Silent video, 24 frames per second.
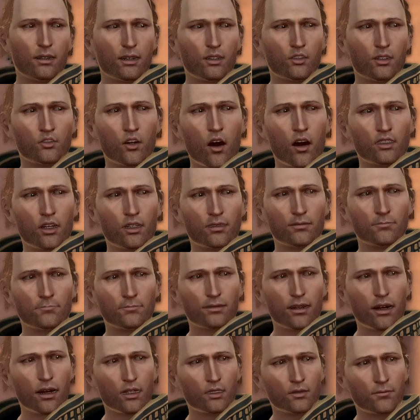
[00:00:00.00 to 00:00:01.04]
He wasn't
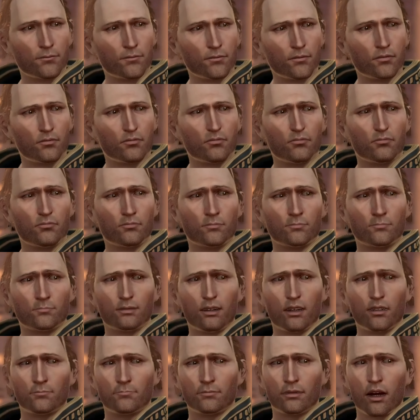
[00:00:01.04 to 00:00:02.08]
himself.
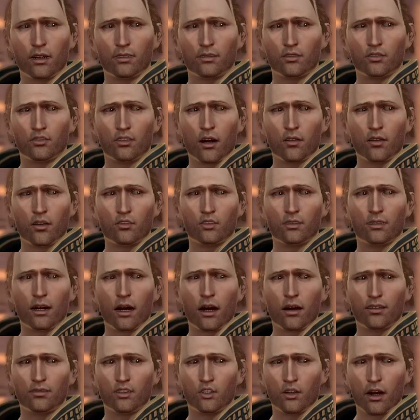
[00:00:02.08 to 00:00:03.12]
Being made tranquil
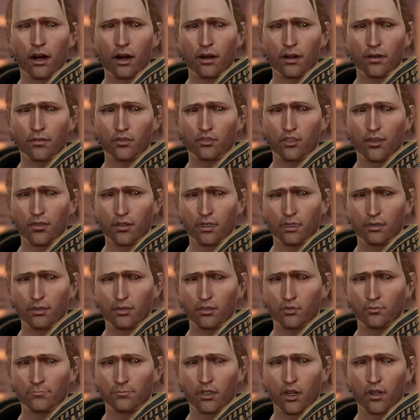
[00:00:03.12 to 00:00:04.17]
takes away everything
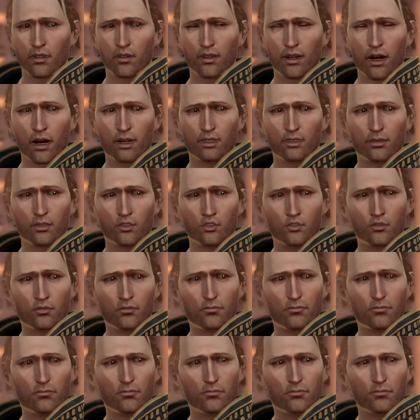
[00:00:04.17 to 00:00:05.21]
human inside you.
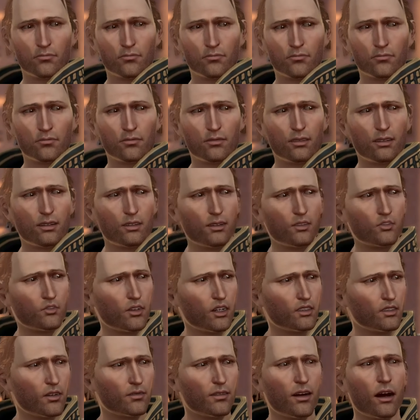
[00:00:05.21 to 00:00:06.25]
He
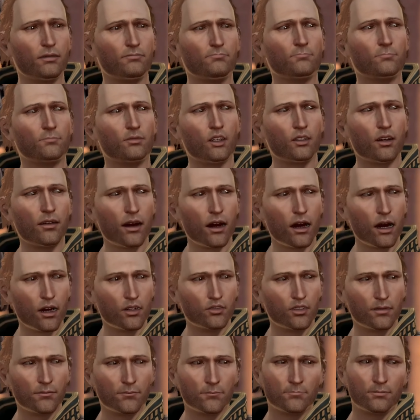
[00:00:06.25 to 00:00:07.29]
wasn't capable of
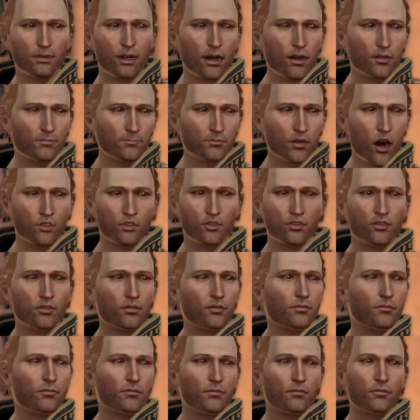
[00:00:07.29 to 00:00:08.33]
caring for me anymore.
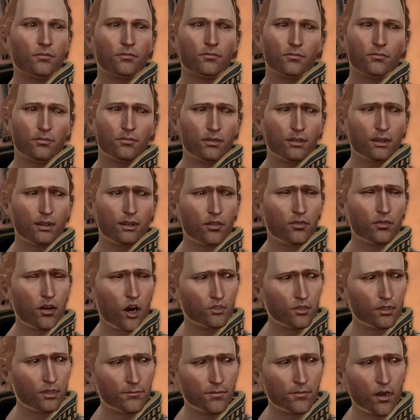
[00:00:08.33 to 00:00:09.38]
He could
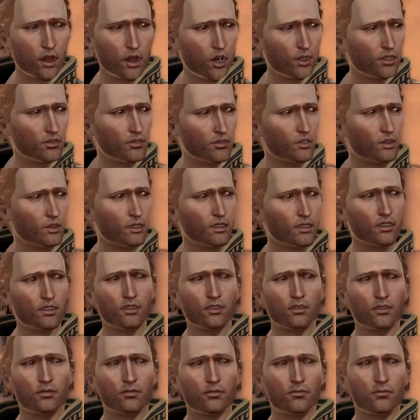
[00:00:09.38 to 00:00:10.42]
only follow the rules.